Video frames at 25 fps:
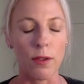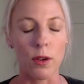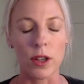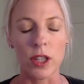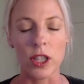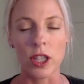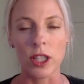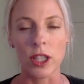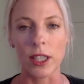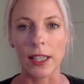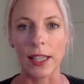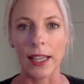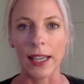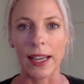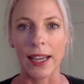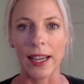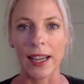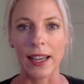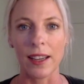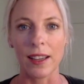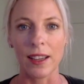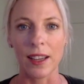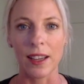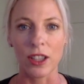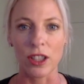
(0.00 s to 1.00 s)

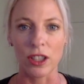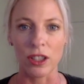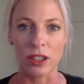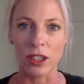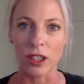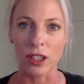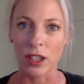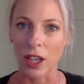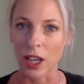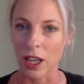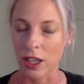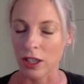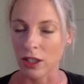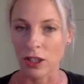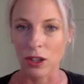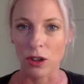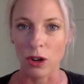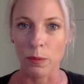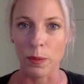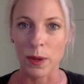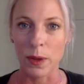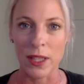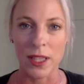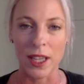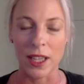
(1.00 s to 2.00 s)
unfortunately, in
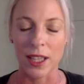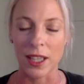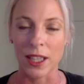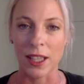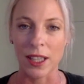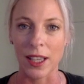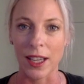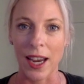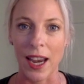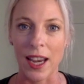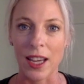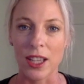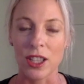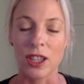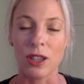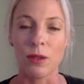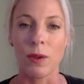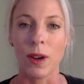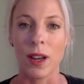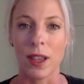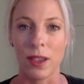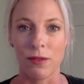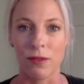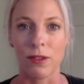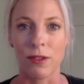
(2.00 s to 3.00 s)
your particular case,
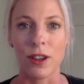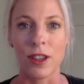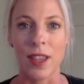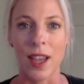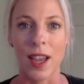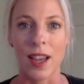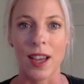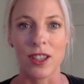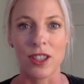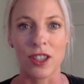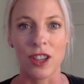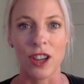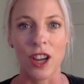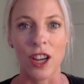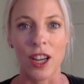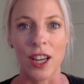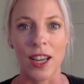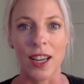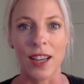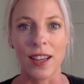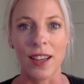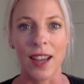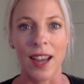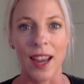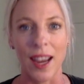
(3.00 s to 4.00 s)
you went through that
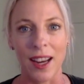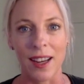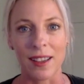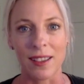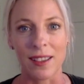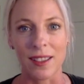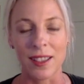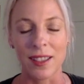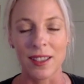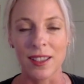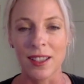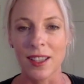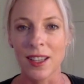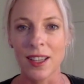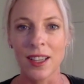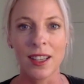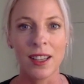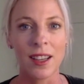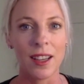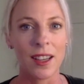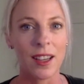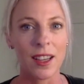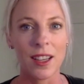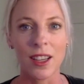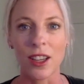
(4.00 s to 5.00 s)
journey and,
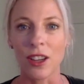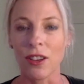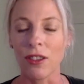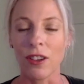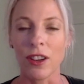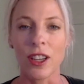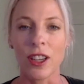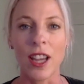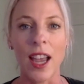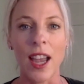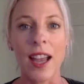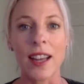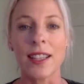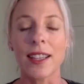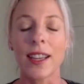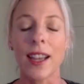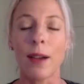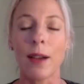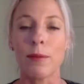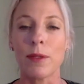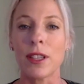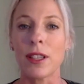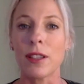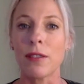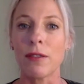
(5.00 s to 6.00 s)
you know, you had to
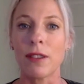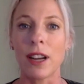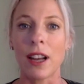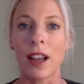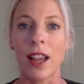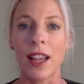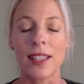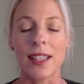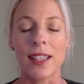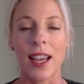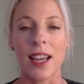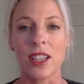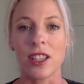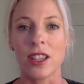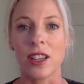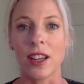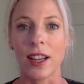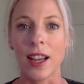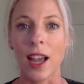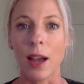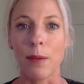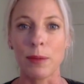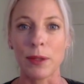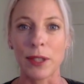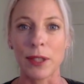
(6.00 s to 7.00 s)
come to the
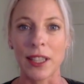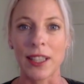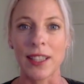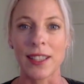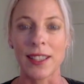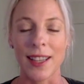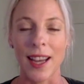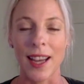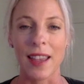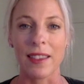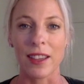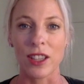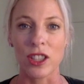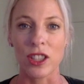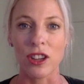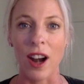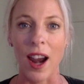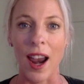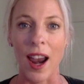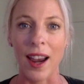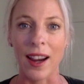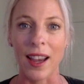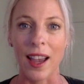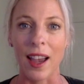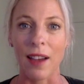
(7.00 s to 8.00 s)
realization a couple of years down the
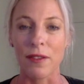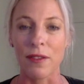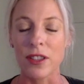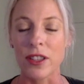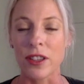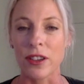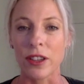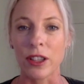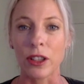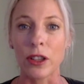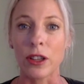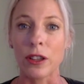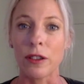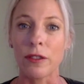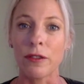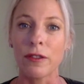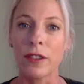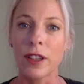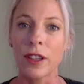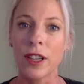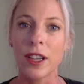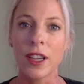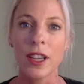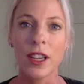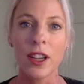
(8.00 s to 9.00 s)
track after a lot of
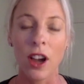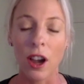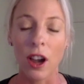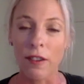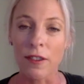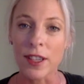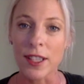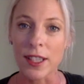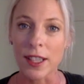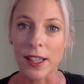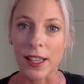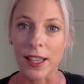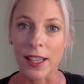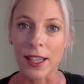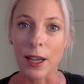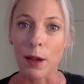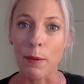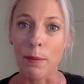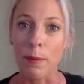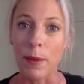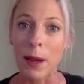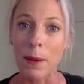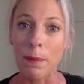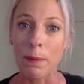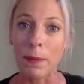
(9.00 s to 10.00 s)
obviously
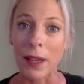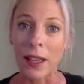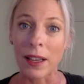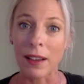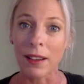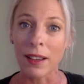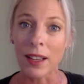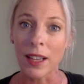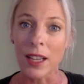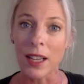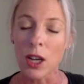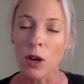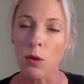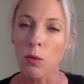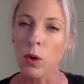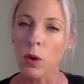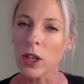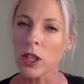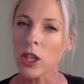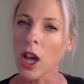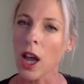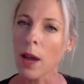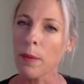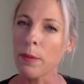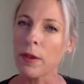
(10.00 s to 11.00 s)
commitment.
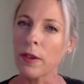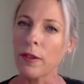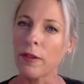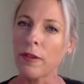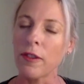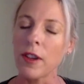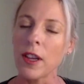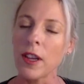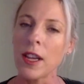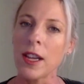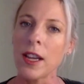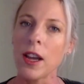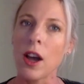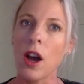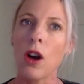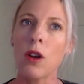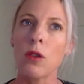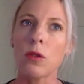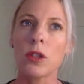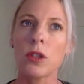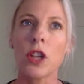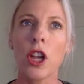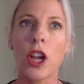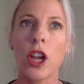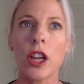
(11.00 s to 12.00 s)
What type of
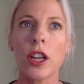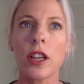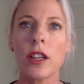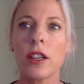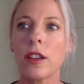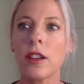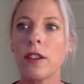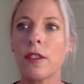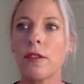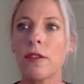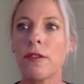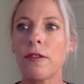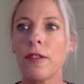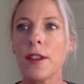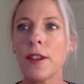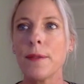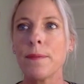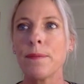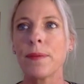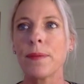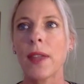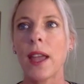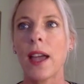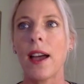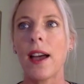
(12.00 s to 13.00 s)
alternative
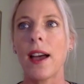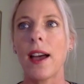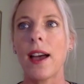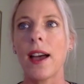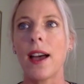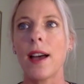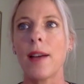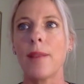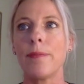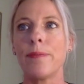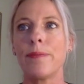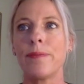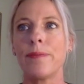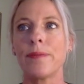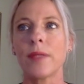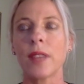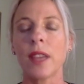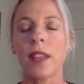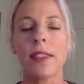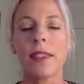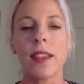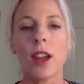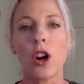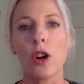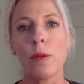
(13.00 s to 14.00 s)

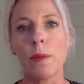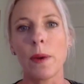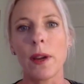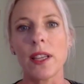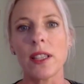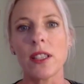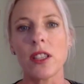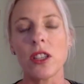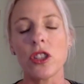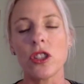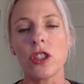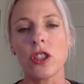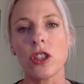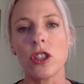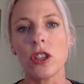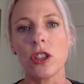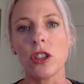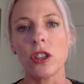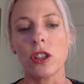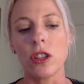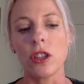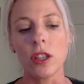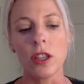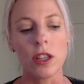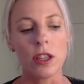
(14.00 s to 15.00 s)
therapies did
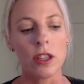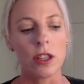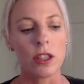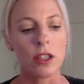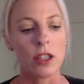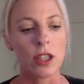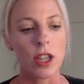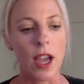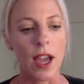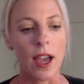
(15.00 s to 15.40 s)
you